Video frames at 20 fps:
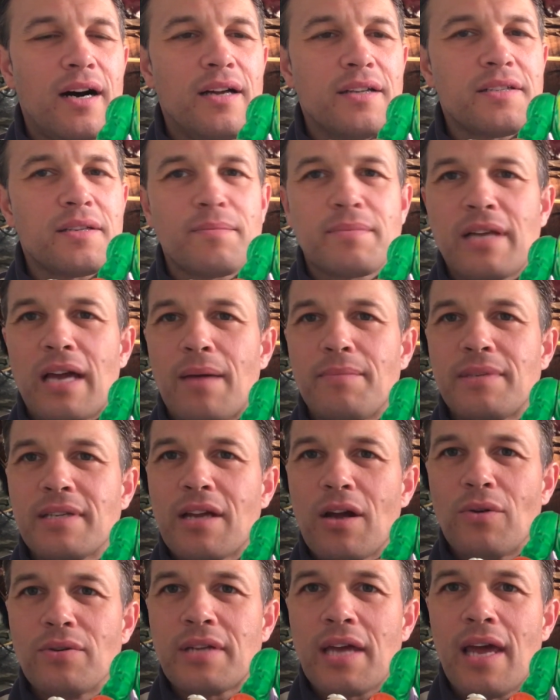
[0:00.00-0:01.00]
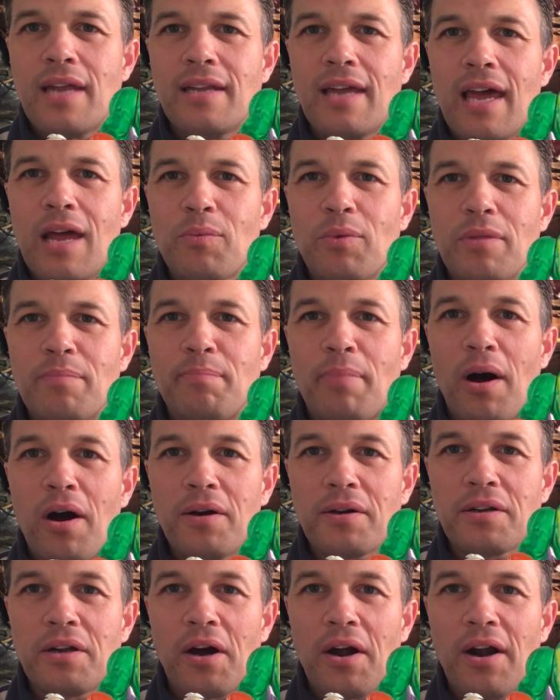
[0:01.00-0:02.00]
Sometimes he goes head to head with
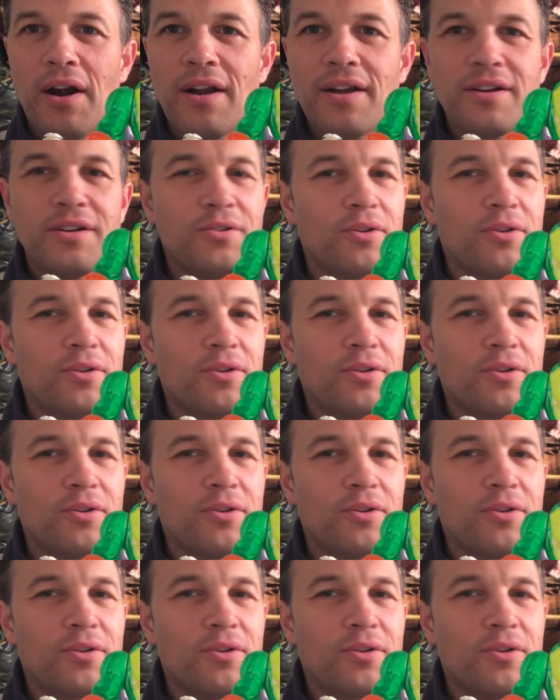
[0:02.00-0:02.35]
Bog-Nar,